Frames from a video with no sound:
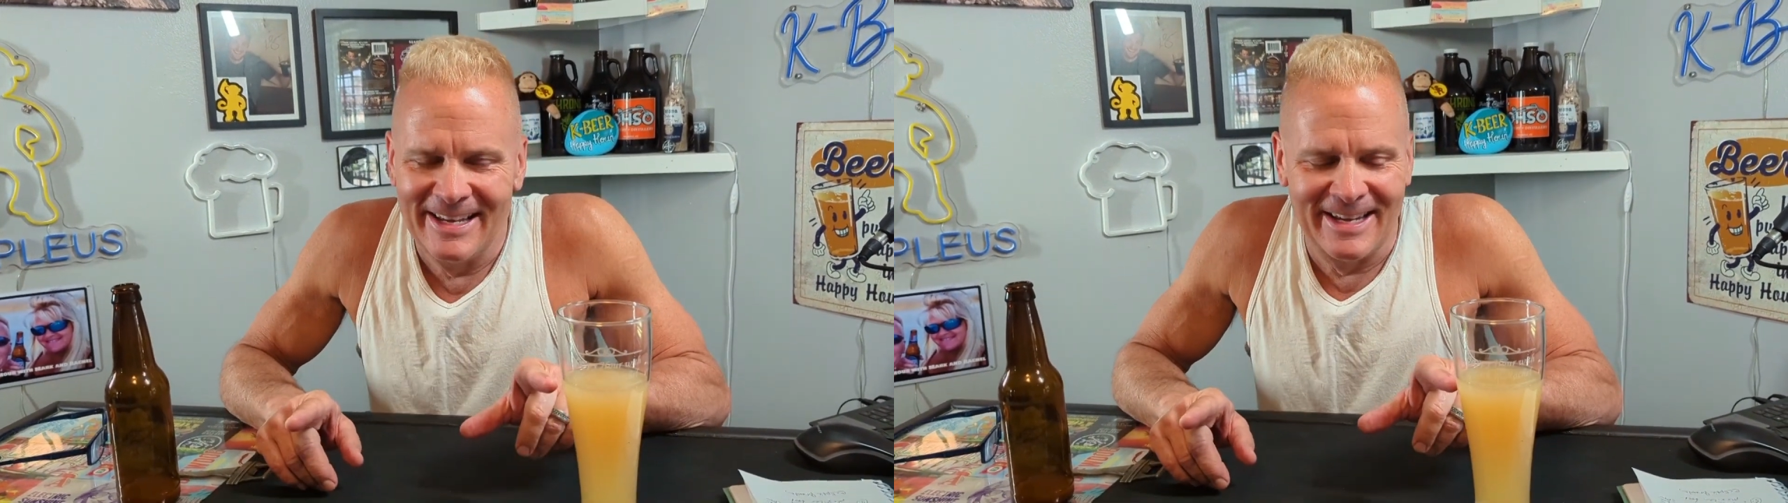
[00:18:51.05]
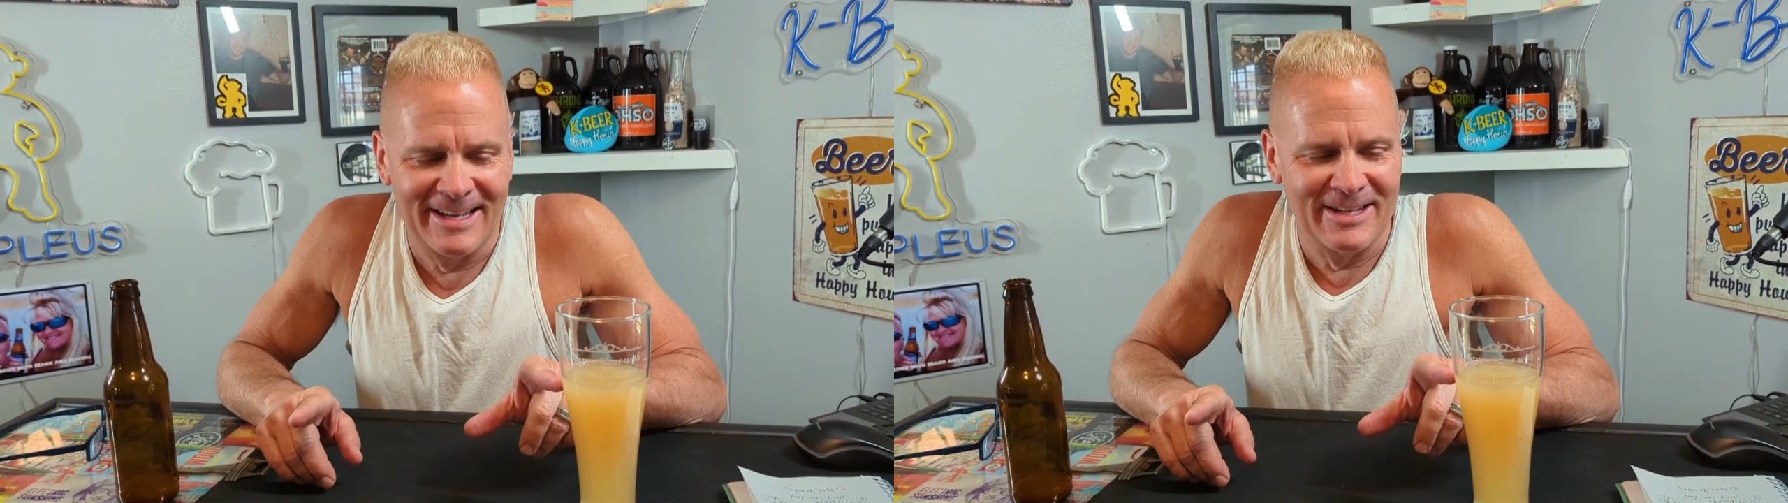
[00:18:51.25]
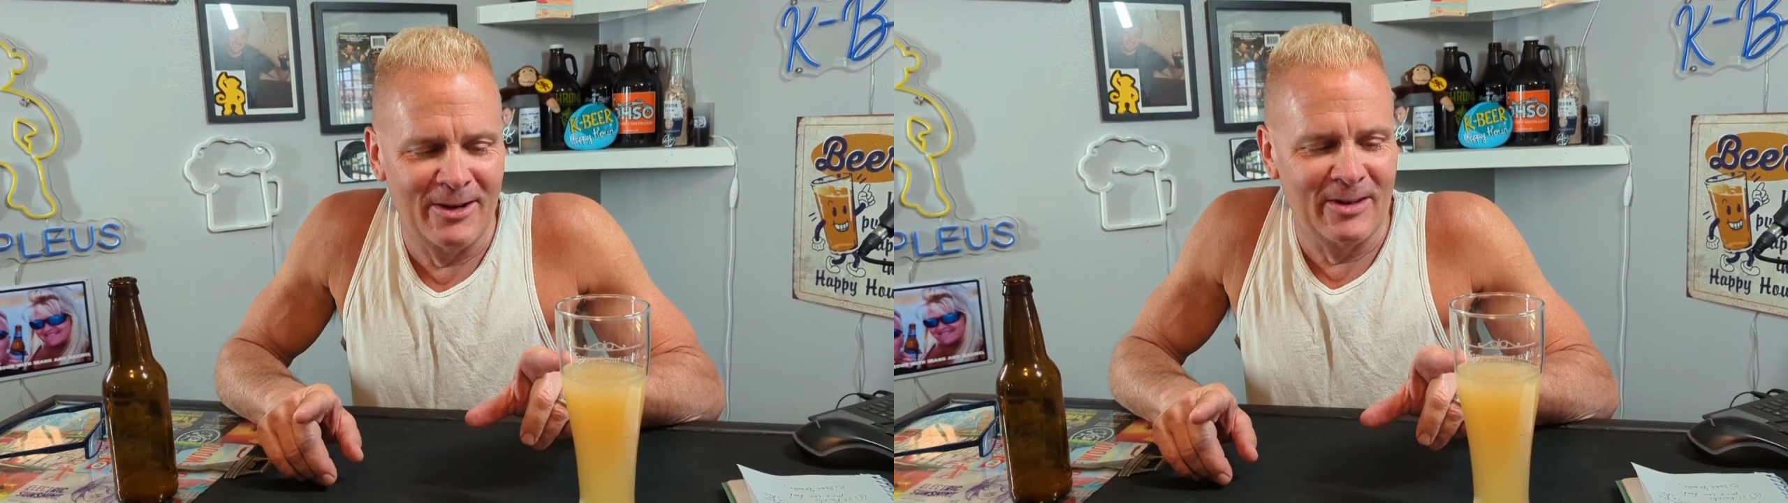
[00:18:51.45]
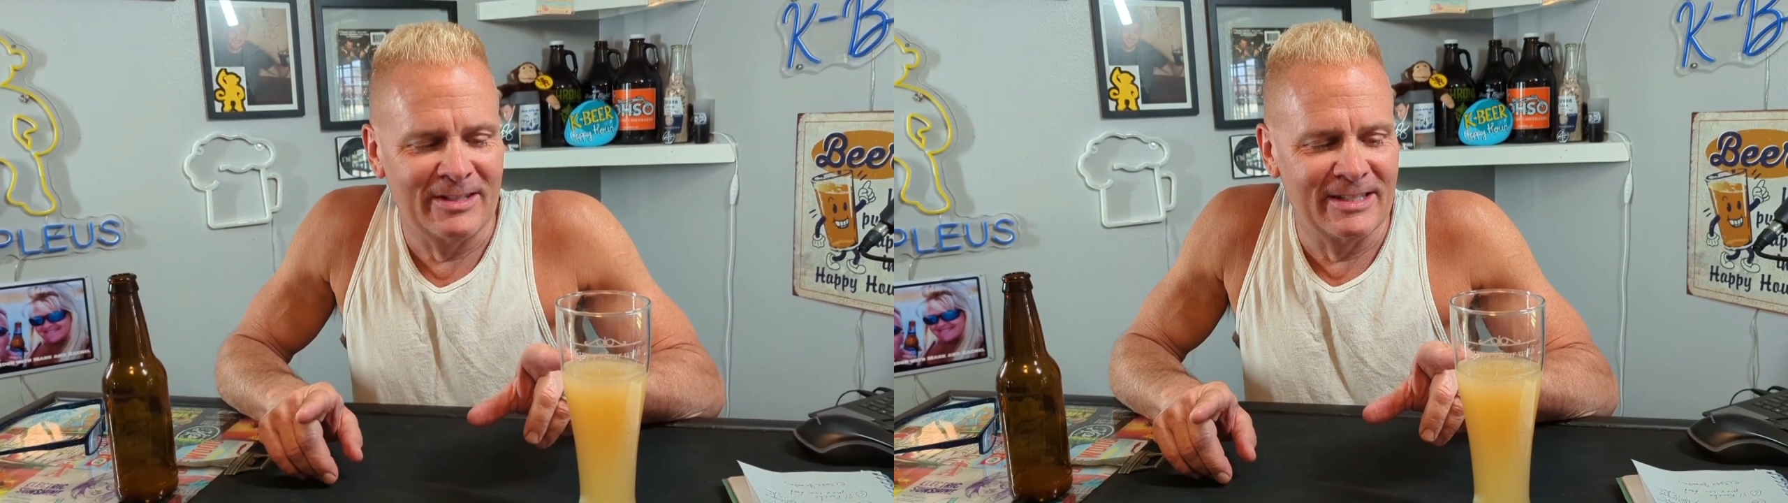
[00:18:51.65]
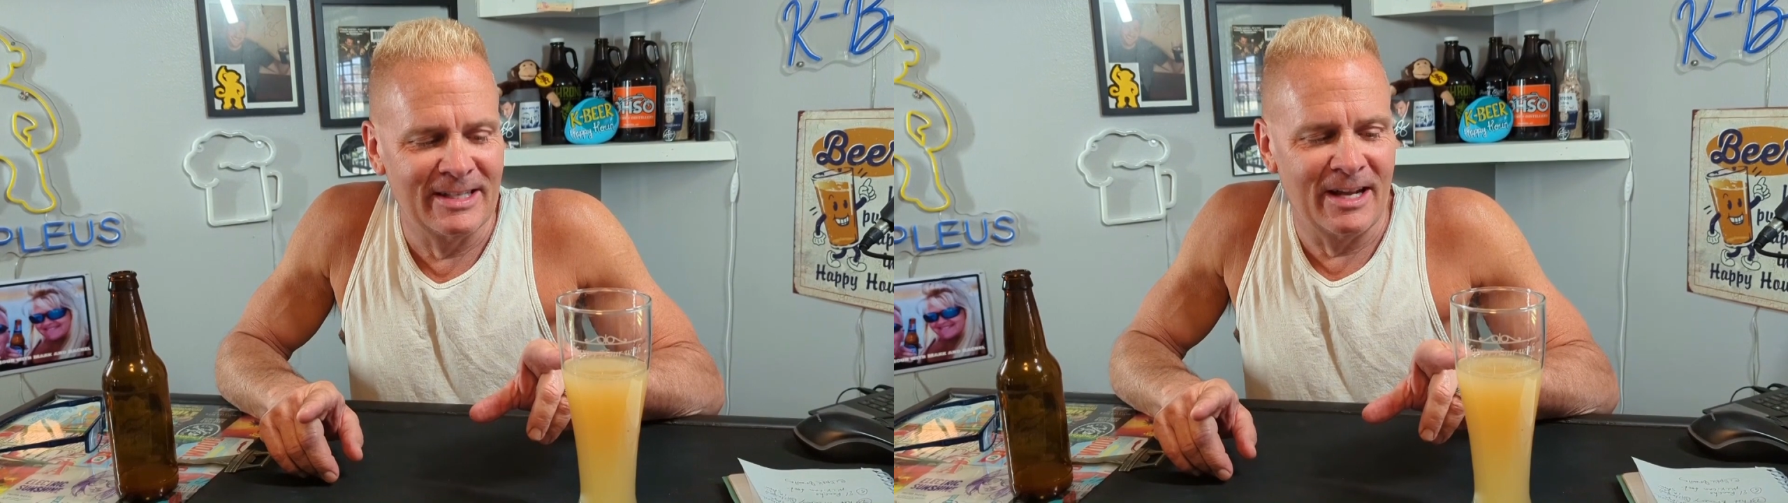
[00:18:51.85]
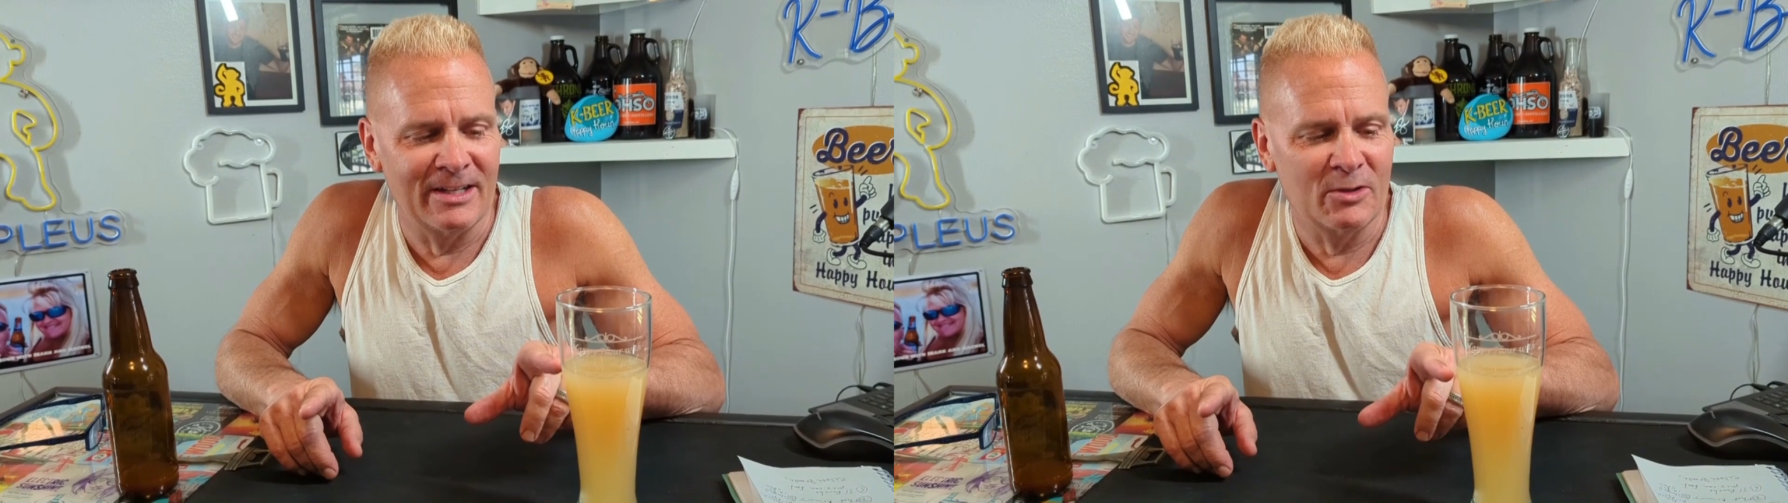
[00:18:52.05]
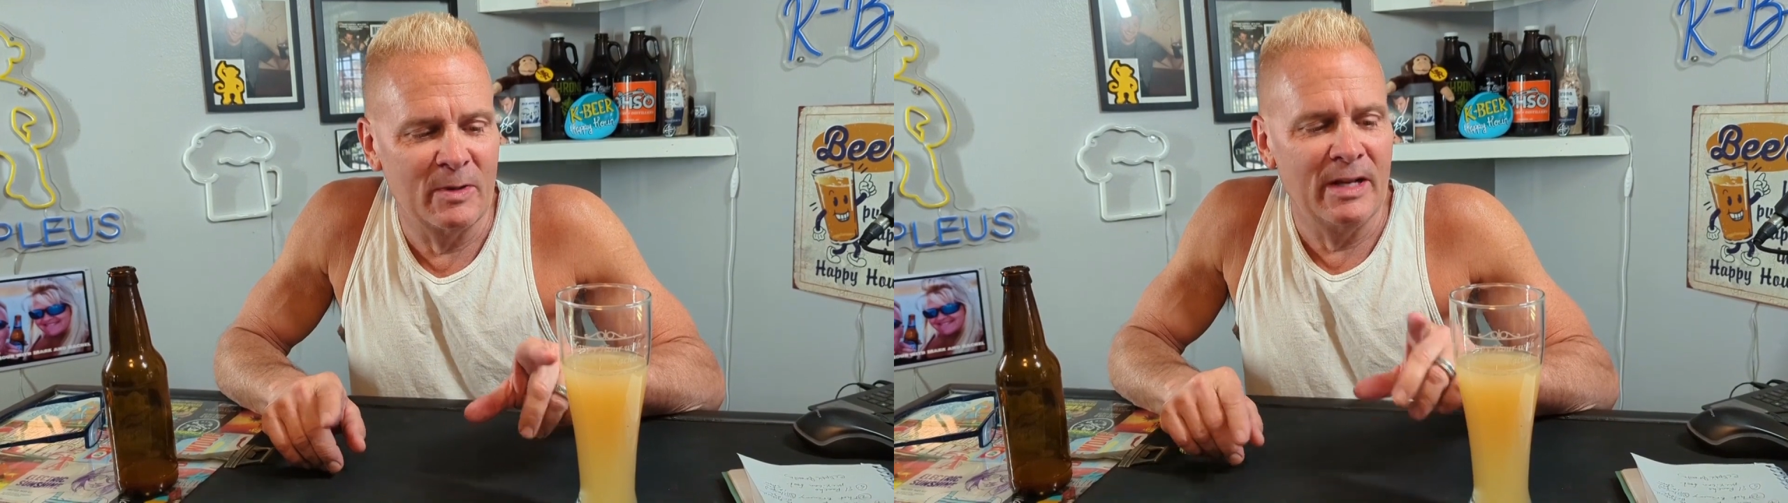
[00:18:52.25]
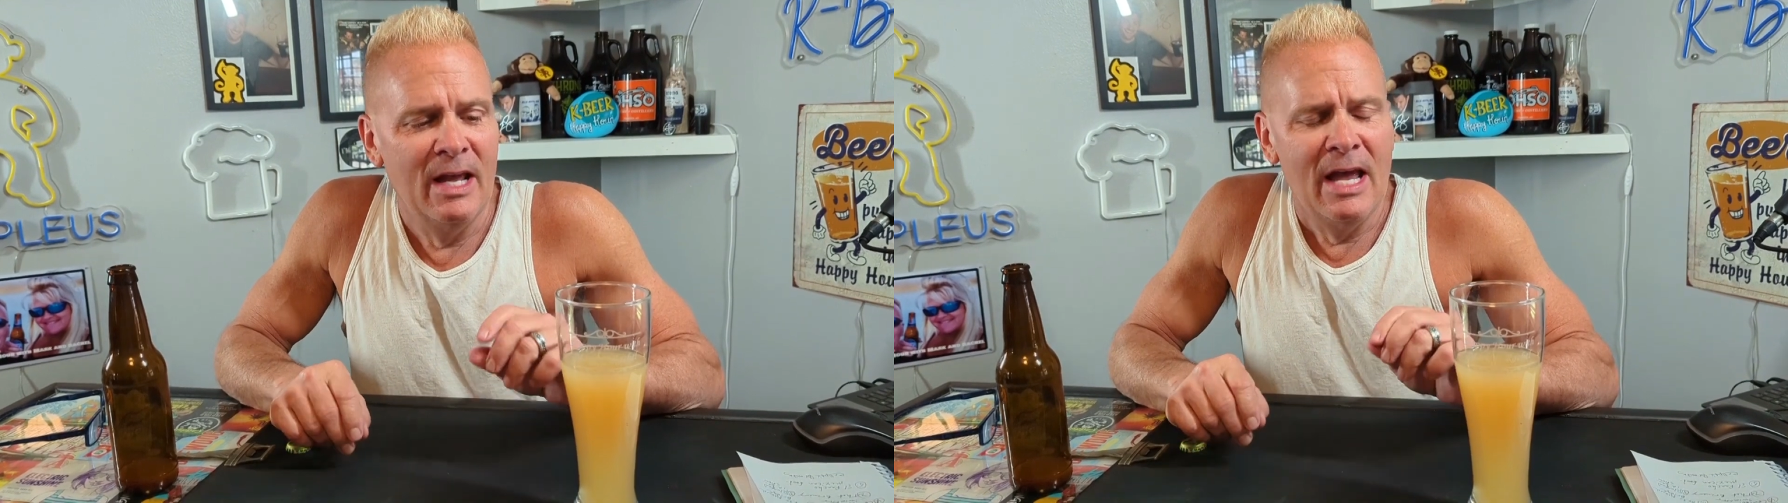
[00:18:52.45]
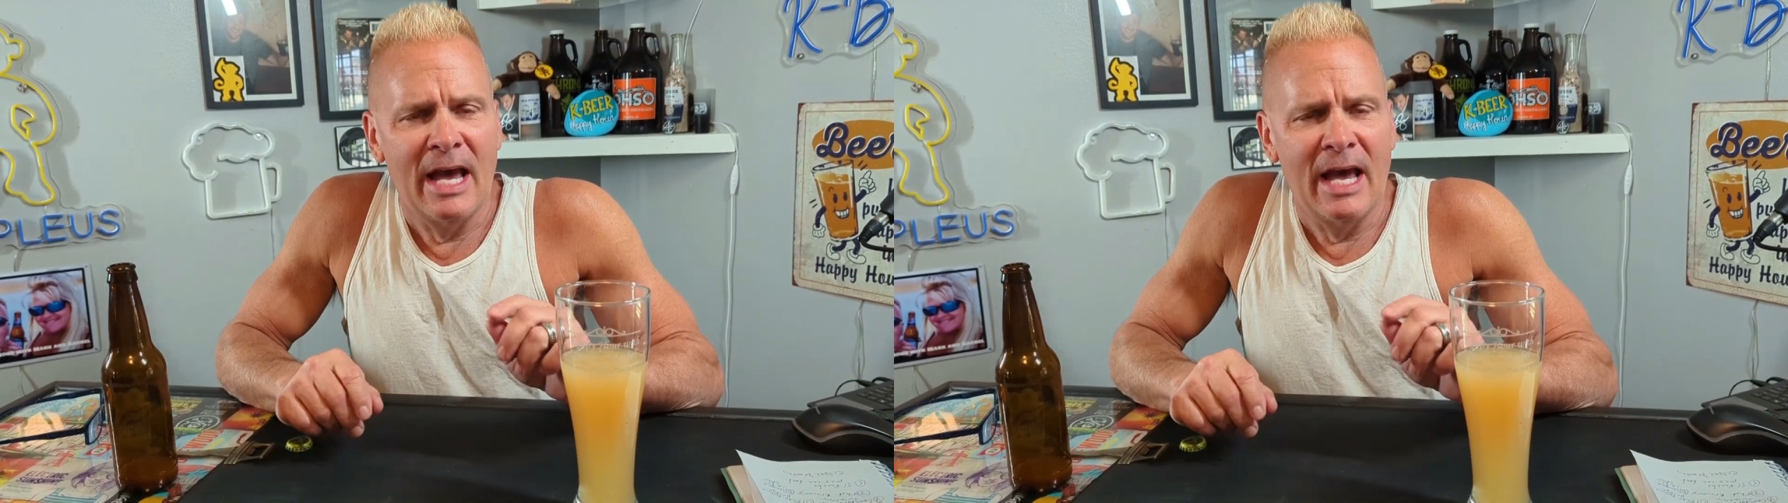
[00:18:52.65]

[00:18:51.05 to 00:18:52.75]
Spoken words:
you know, this is not as sweet.